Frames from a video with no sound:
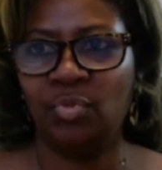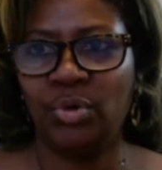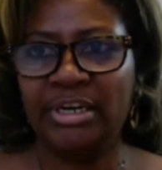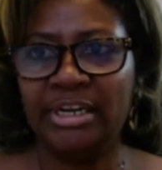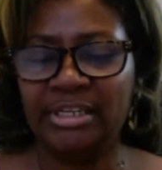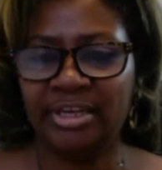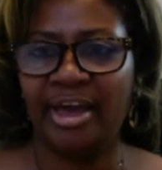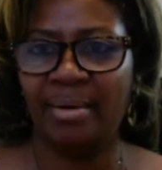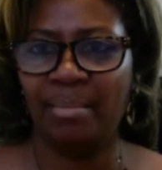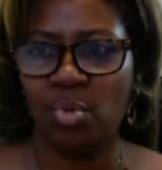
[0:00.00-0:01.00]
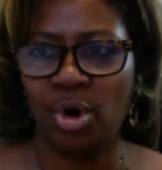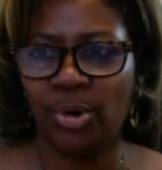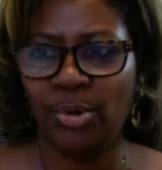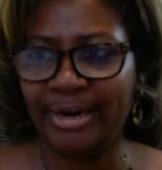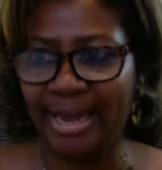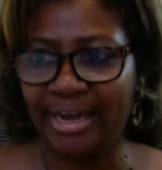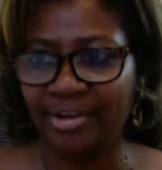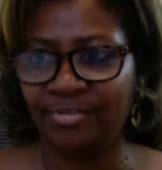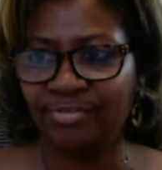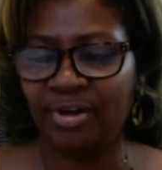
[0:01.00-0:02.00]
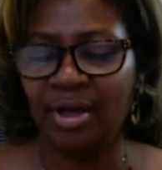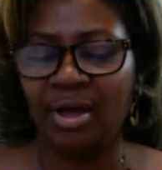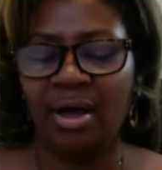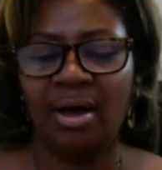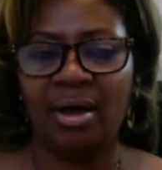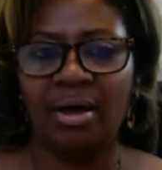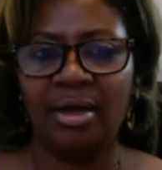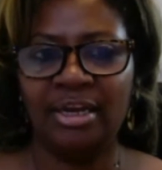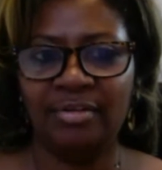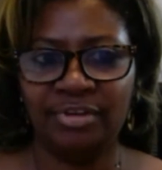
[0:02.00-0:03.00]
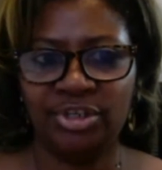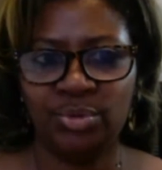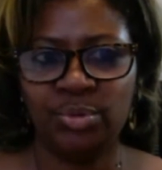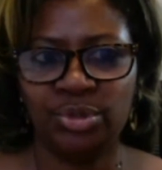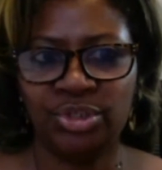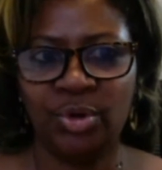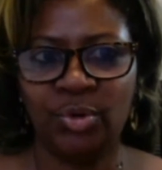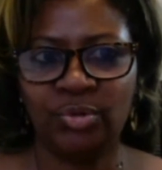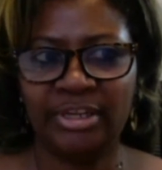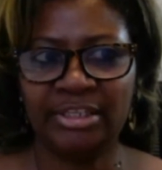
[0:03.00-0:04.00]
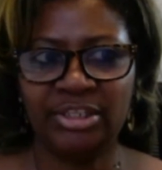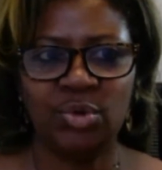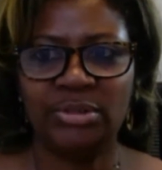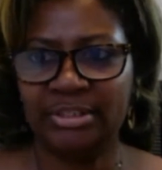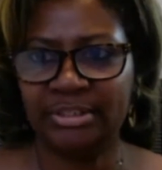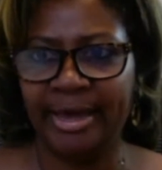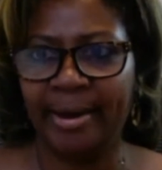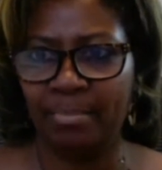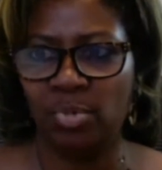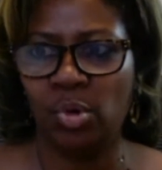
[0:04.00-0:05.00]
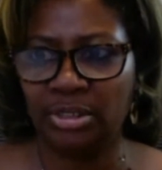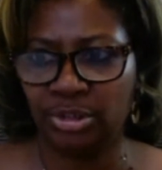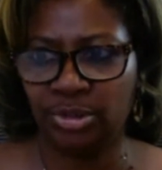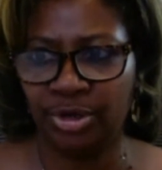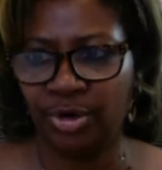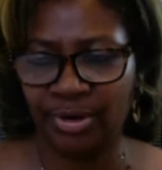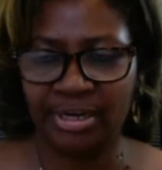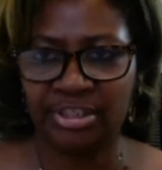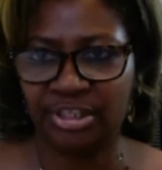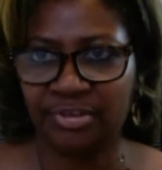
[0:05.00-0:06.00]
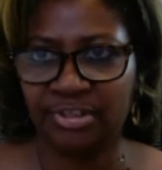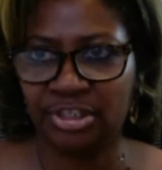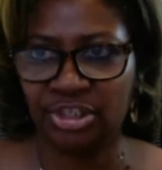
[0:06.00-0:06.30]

we need to have more creative uh, individuals. So that's going to tap more into their creativity.